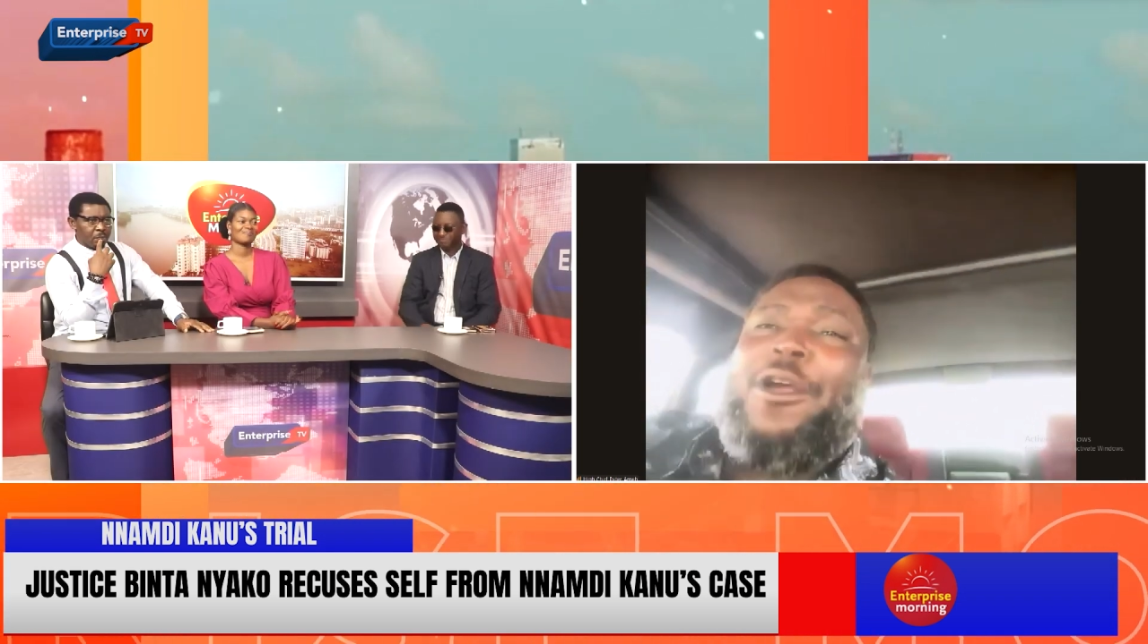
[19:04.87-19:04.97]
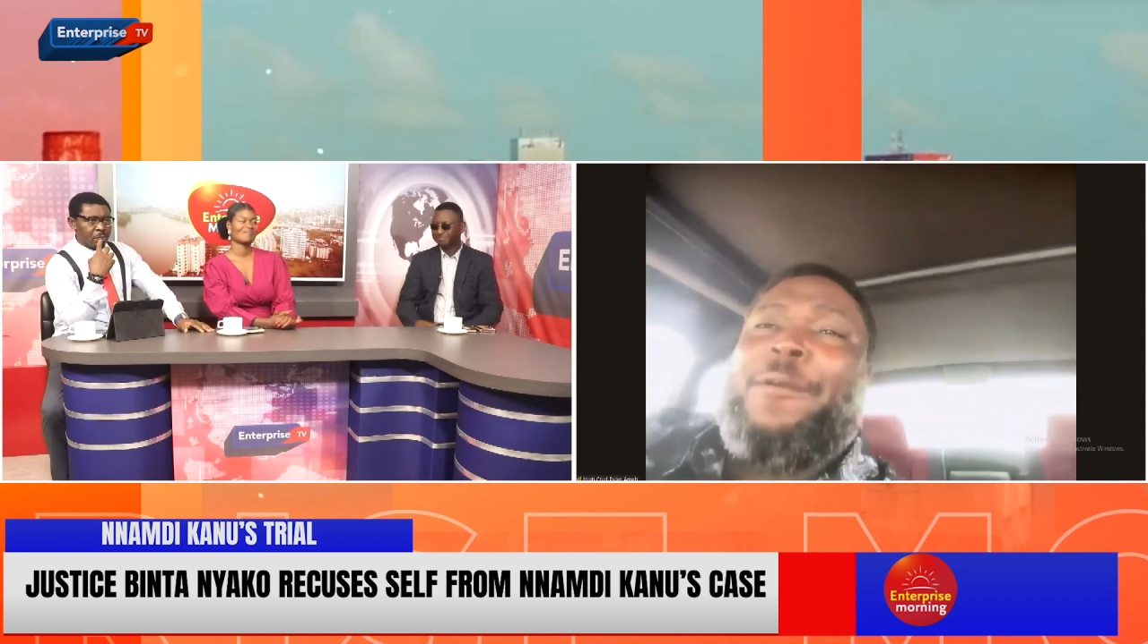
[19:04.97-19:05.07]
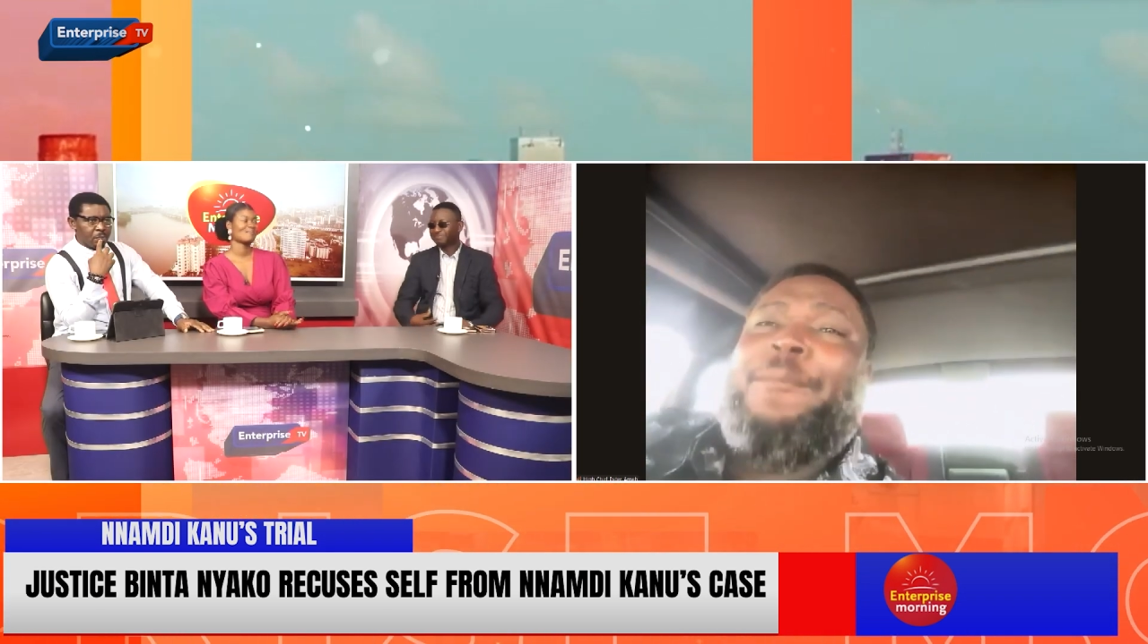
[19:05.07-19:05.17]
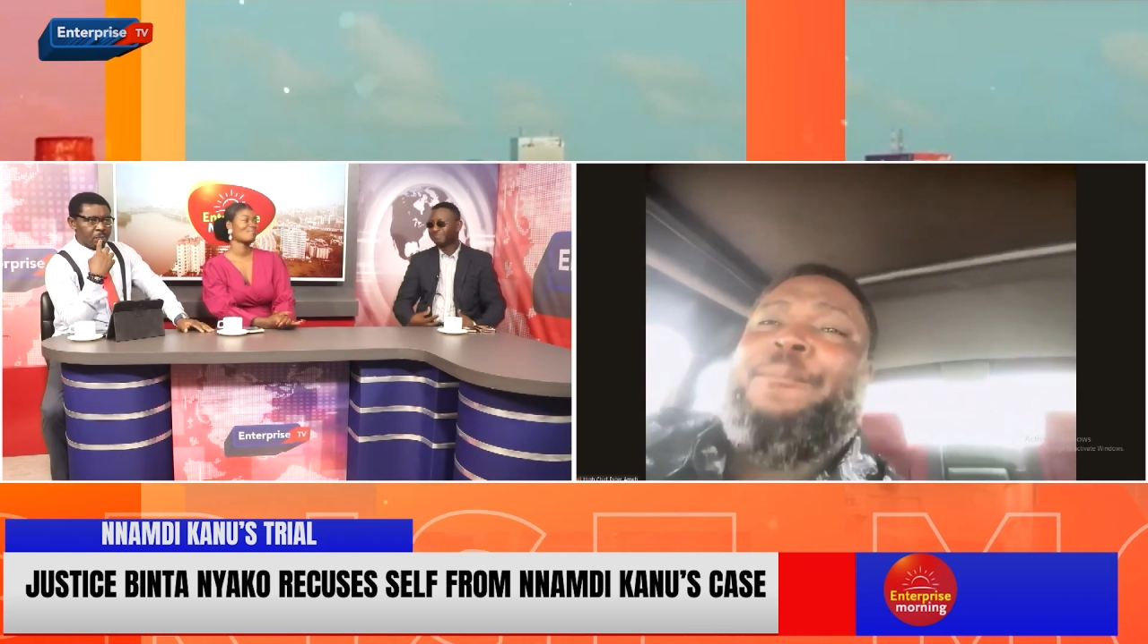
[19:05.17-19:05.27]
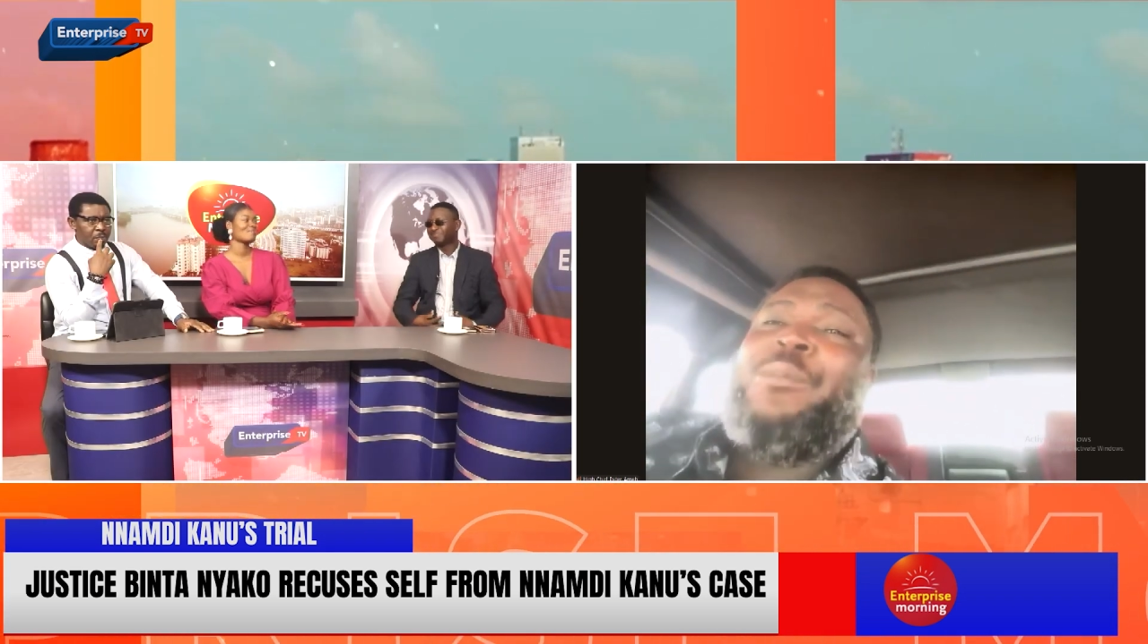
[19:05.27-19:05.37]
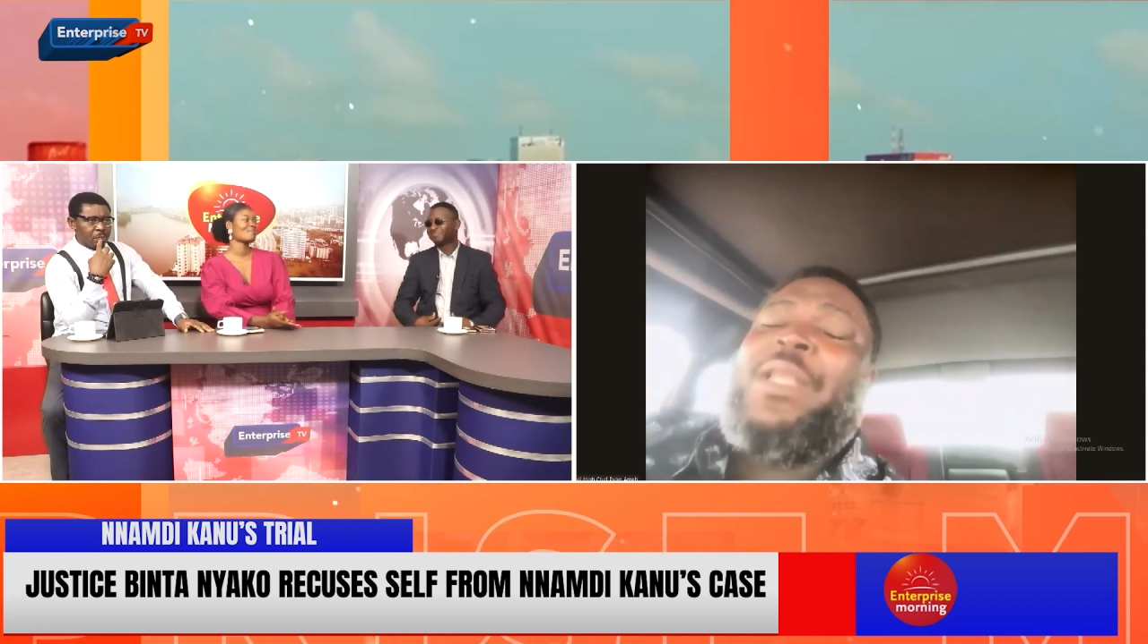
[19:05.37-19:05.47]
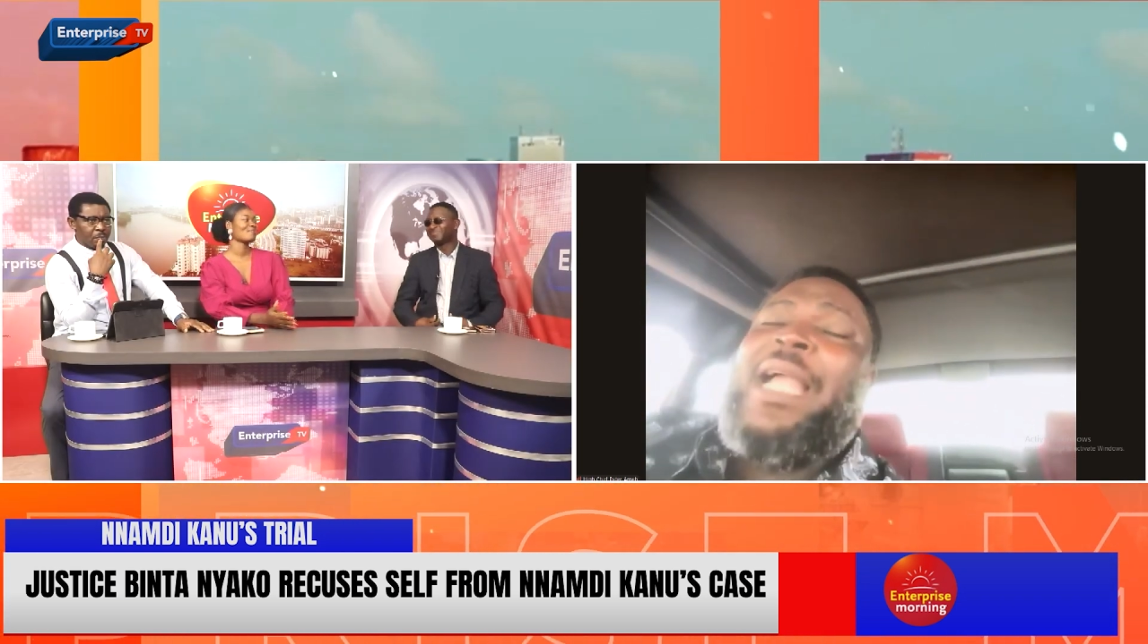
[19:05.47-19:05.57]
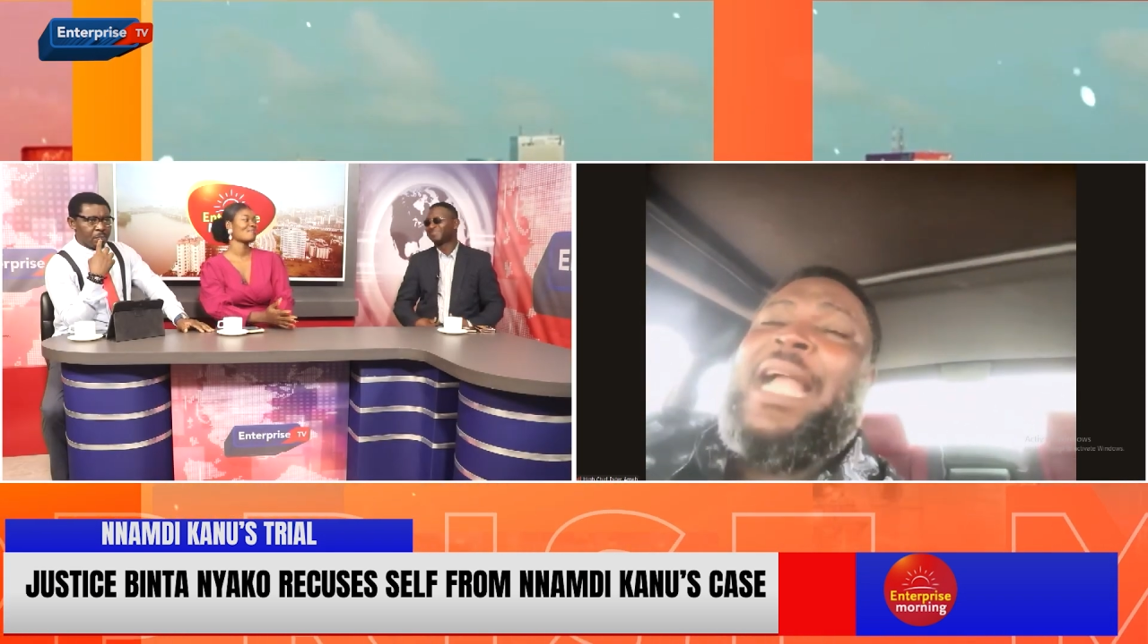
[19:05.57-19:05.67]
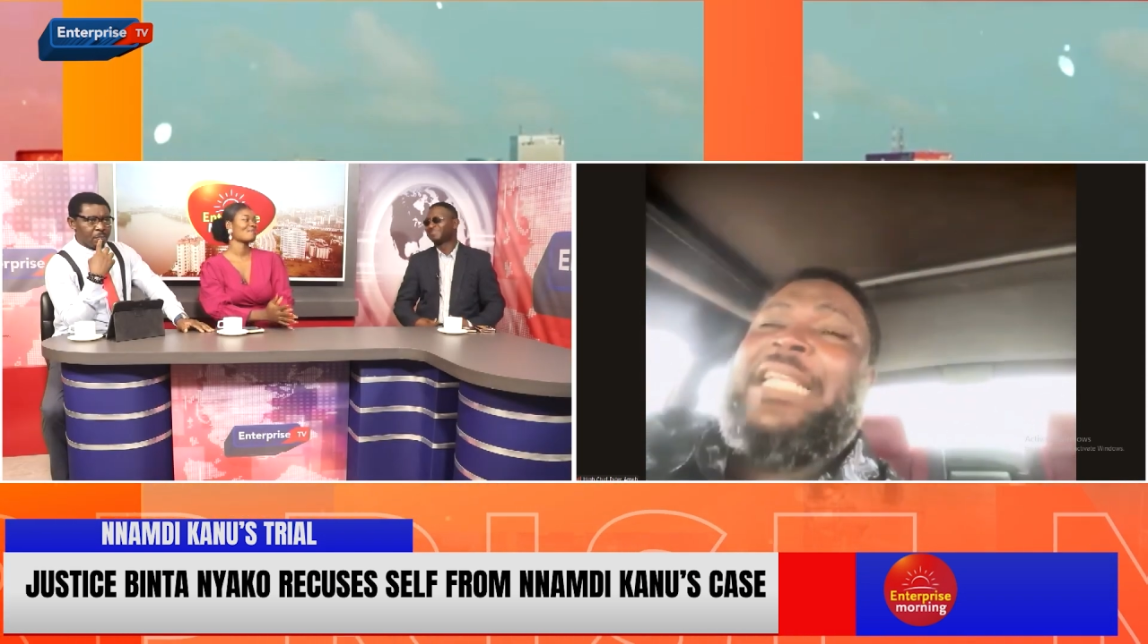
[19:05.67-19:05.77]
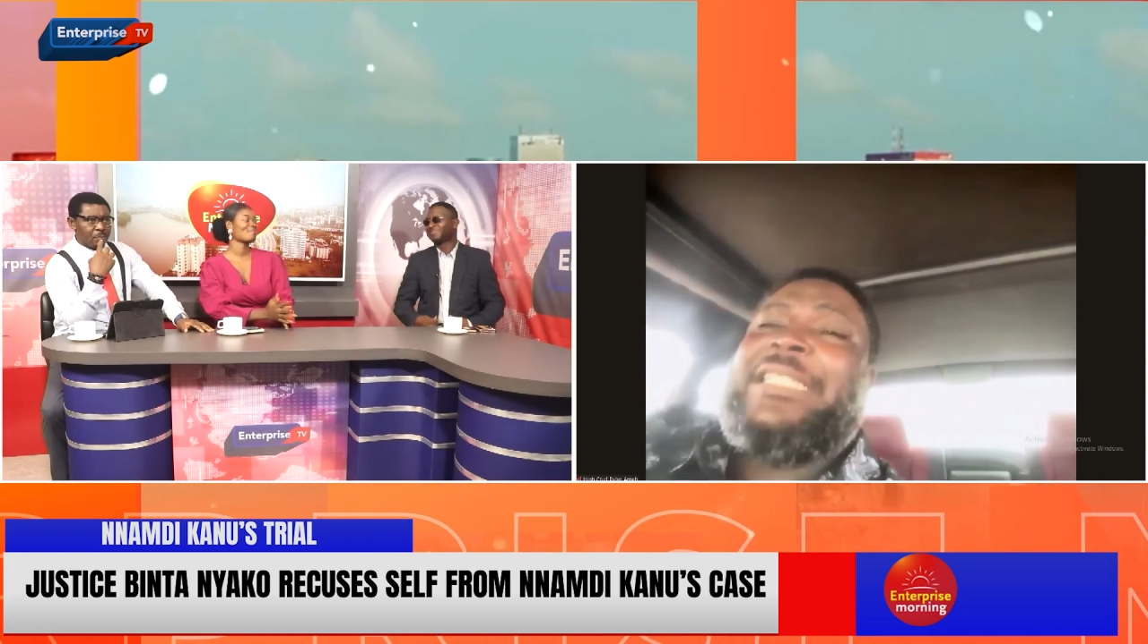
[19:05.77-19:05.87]
to
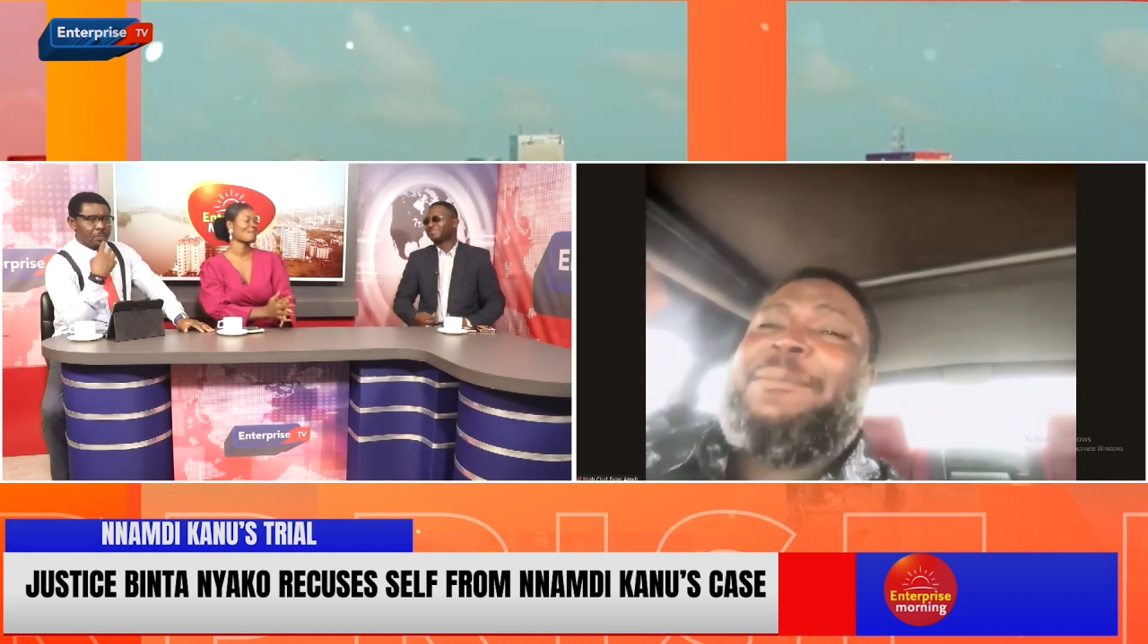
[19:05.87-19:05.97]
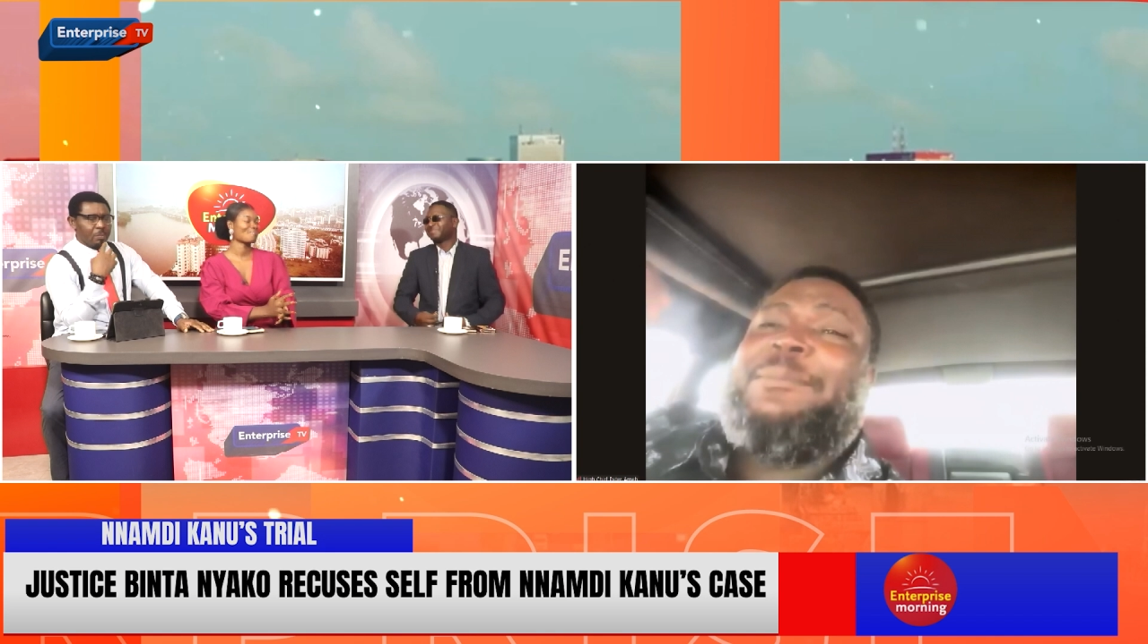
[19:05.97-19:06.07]
discuss with them